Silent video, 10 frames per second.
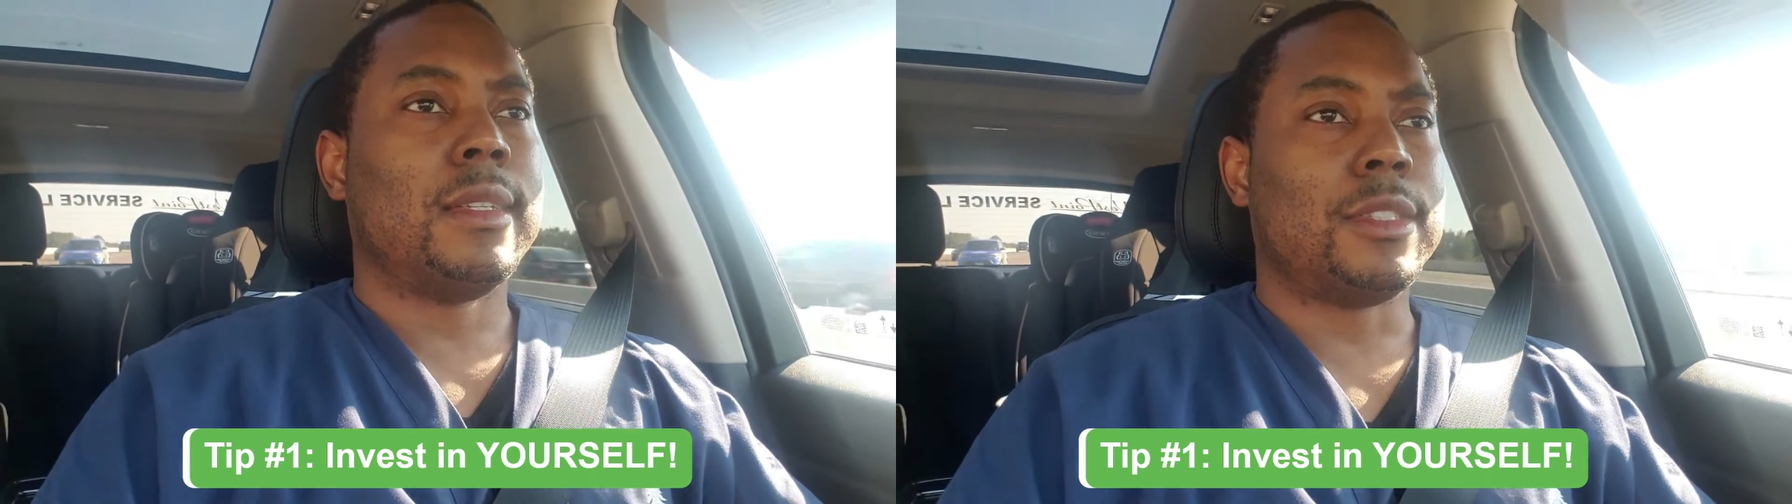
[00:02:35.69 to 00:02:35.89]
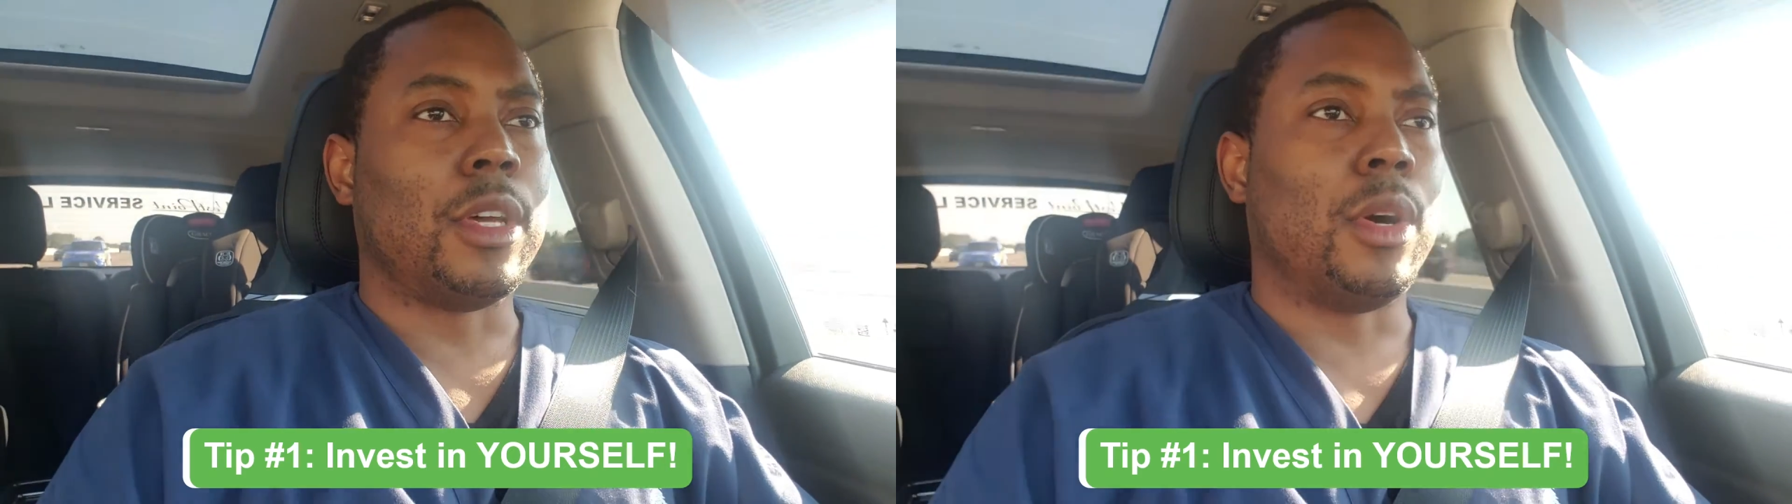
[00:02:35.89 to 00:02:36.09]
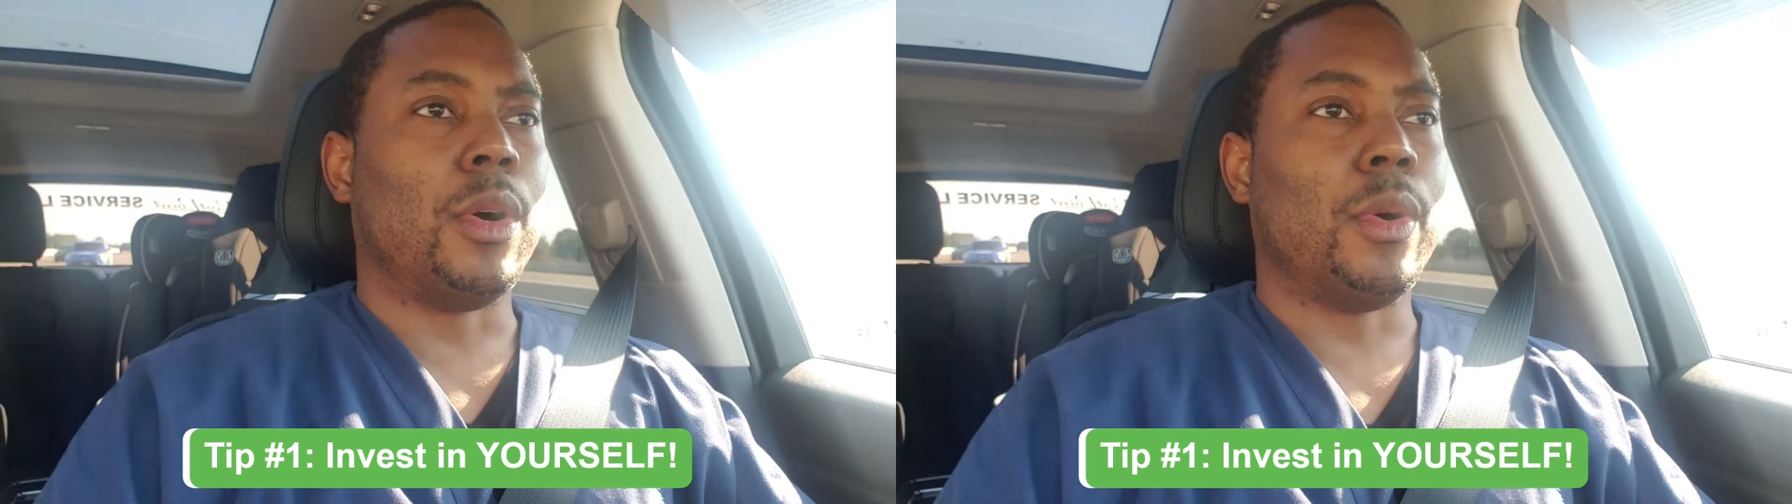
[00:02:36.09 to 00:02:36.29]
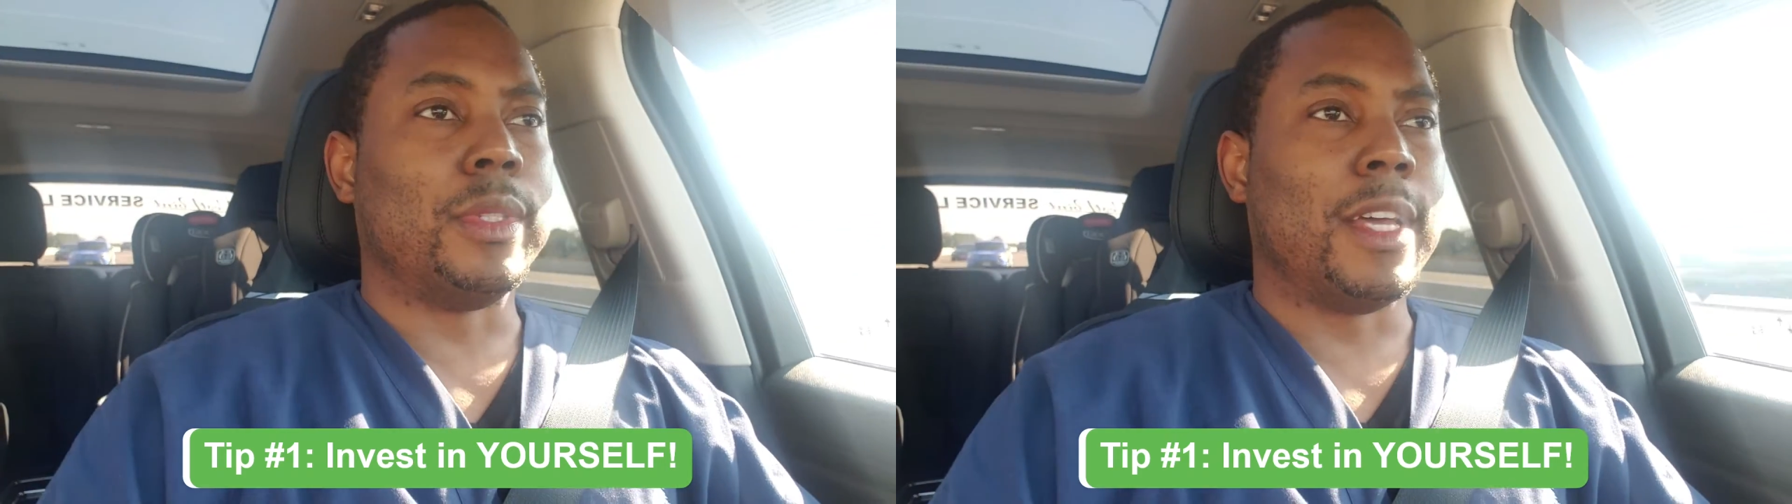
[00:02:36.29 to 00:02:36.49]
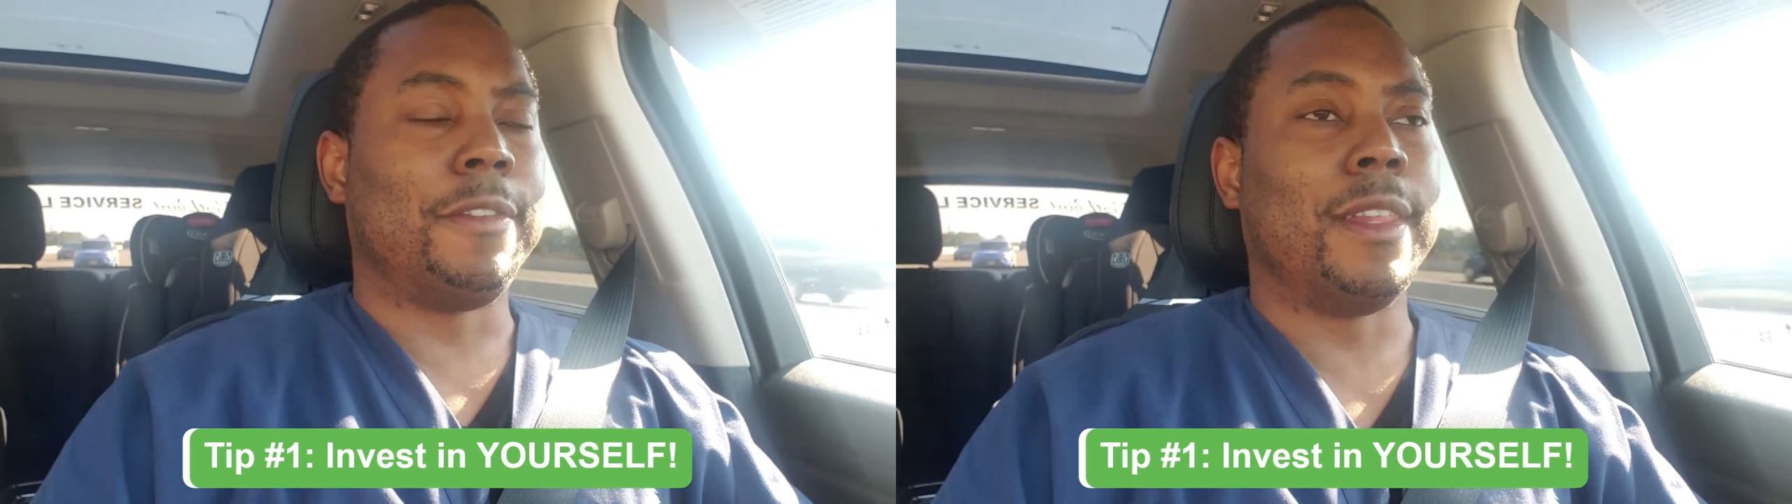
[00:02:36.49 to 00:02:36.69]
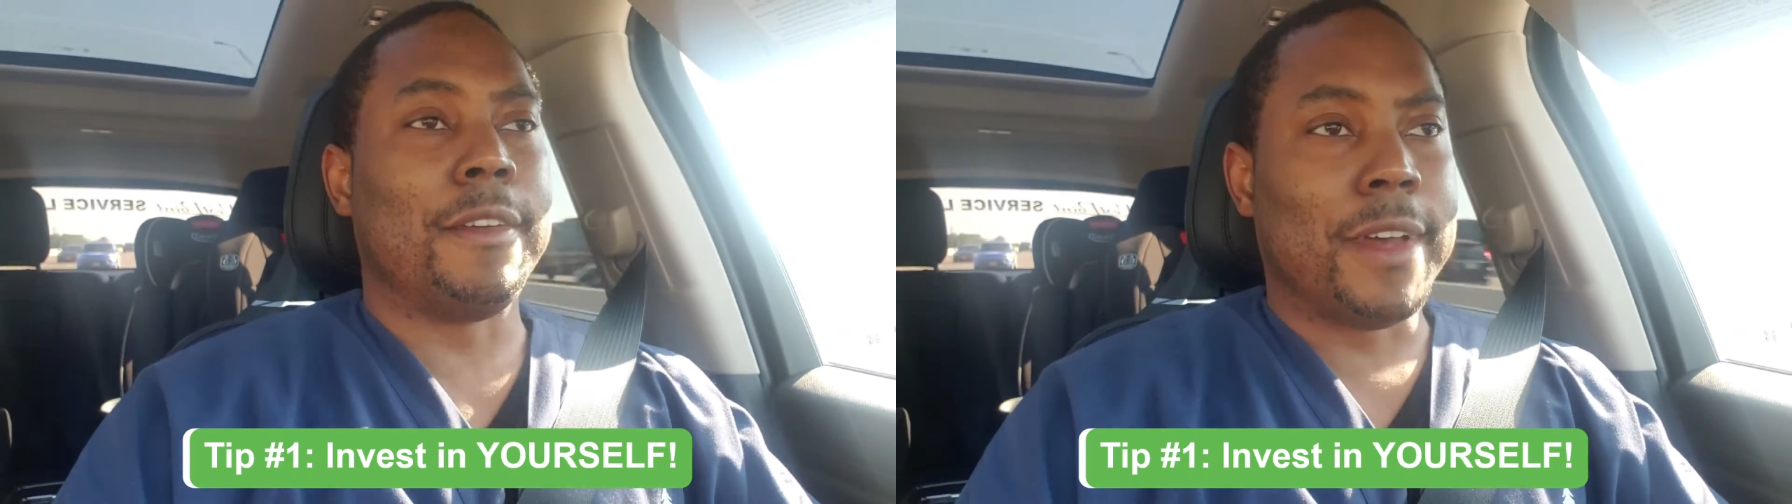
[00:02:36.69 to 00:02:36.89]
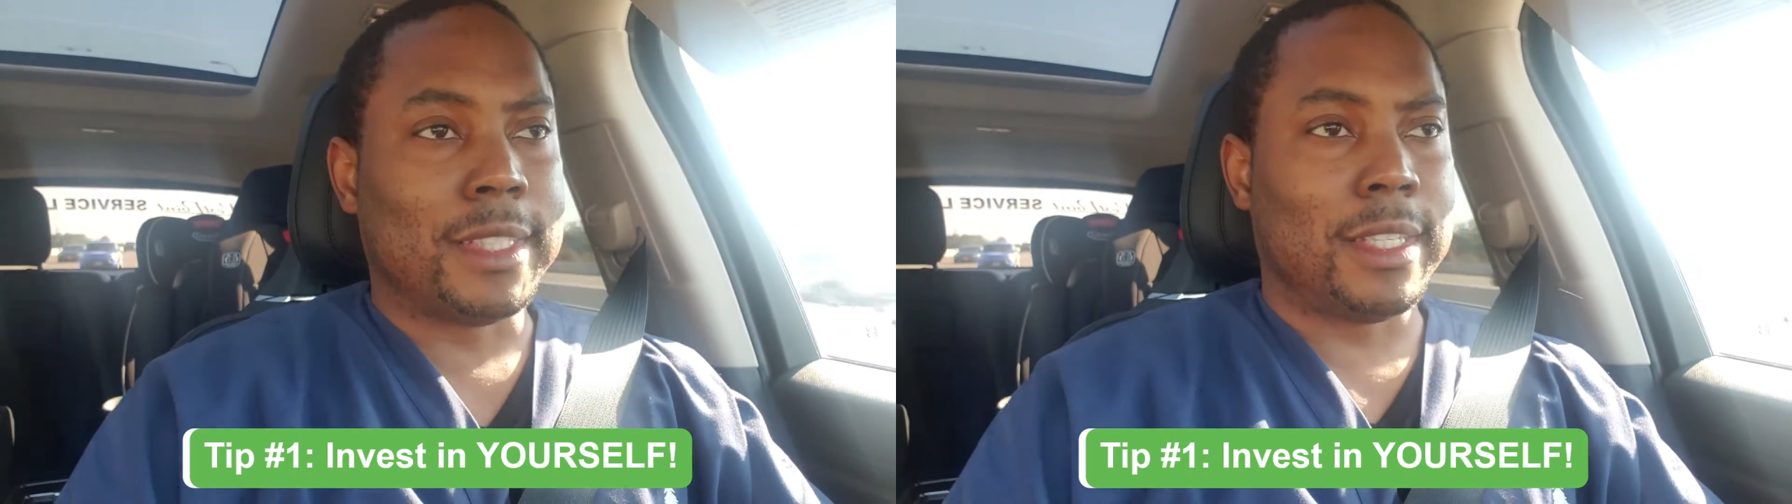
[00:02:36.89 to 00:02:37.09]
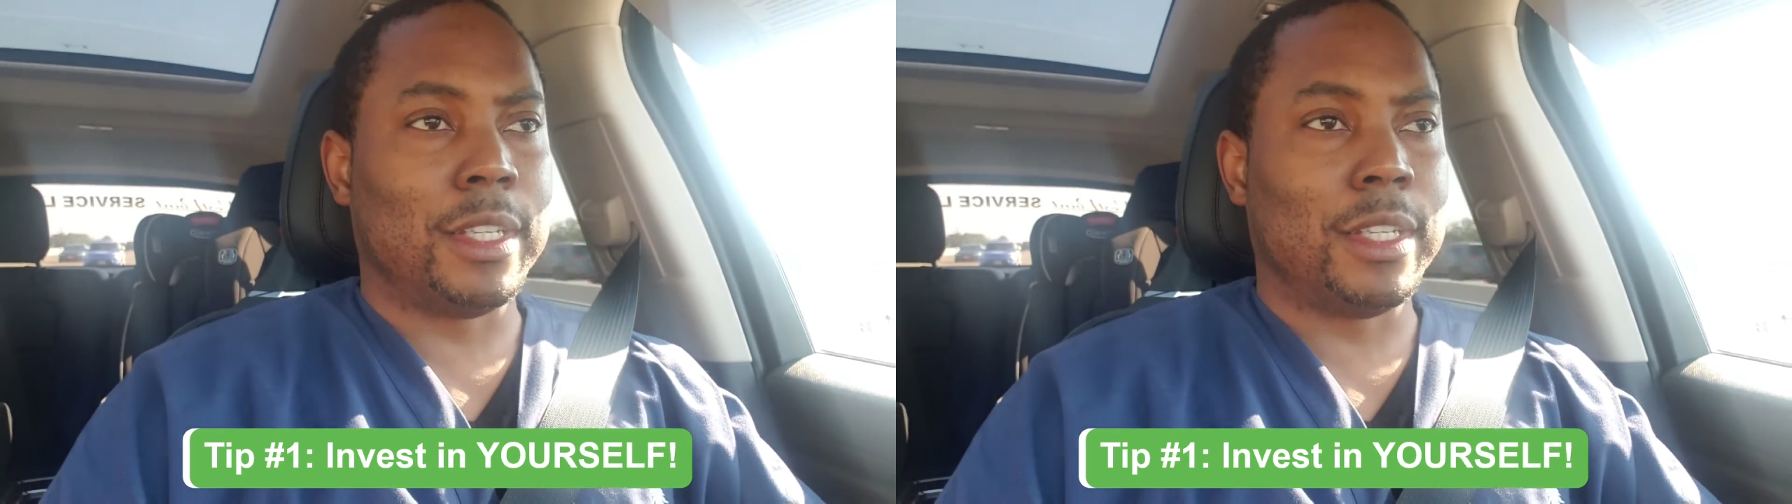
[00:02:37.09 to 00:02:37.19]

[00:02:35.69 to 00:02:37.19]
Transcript: So definitely investing